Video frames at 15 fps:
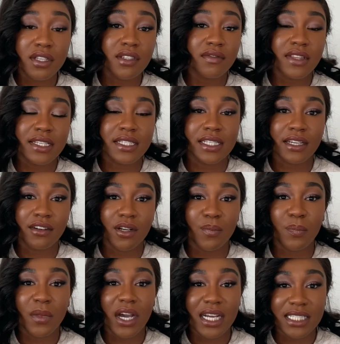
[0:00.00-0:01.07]
of this serum,
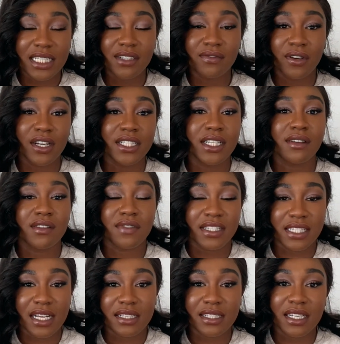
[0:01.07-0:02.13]
I did find it was
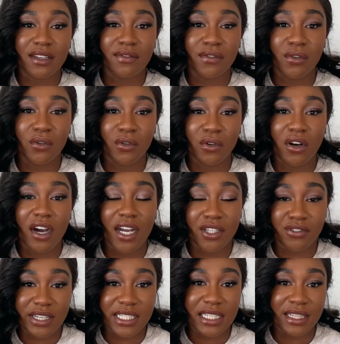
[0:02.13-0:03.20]
fantastic for
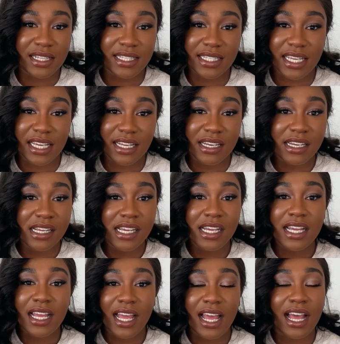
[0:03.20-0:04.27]
hydrating the skin,
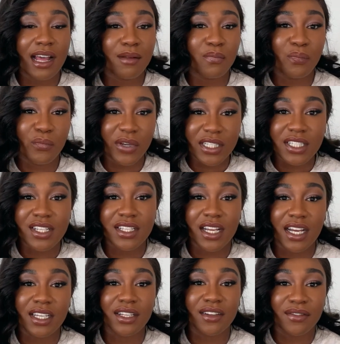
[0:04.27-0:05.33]
which is
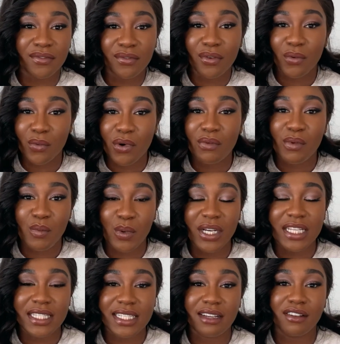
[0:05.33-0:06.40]
kind of what we want a
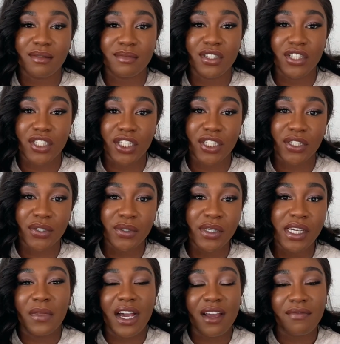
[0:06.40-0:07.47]
serum to do.
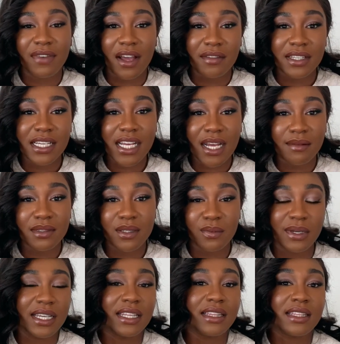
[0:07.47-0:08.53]
I found it helps
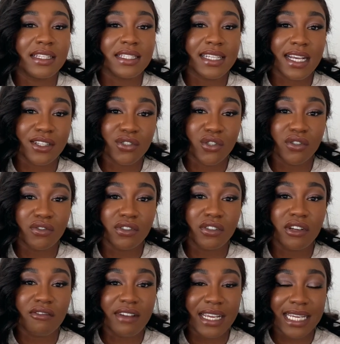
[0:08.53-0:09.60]
with textural
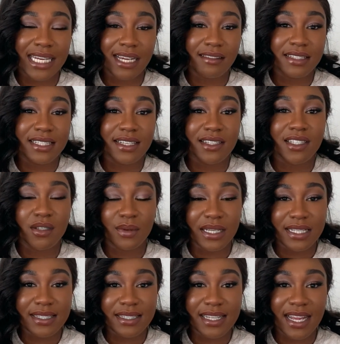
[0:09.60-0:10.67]
irregularities to an
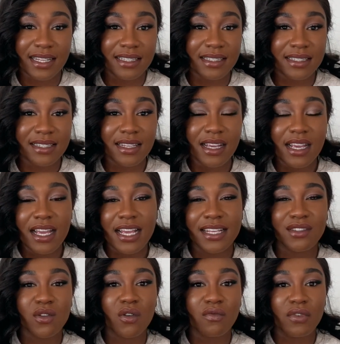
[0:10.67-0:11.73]
extent. It's
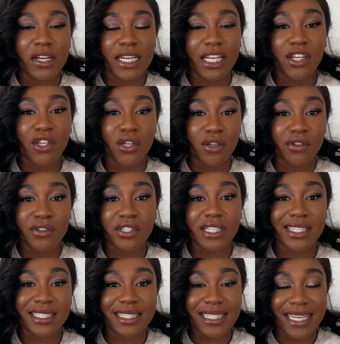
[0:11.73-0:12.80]
not really a huge
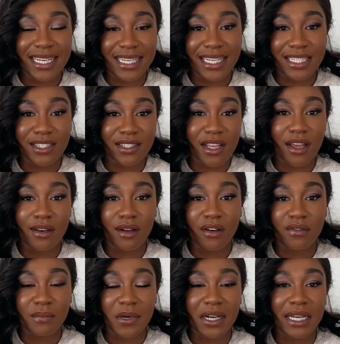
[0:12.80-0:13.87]
skin concern of
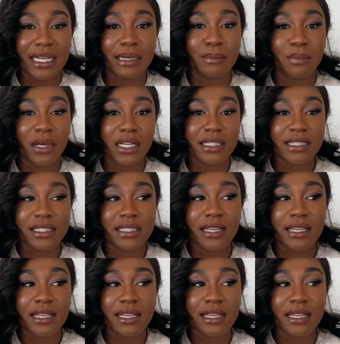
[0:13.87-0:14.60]
mine, but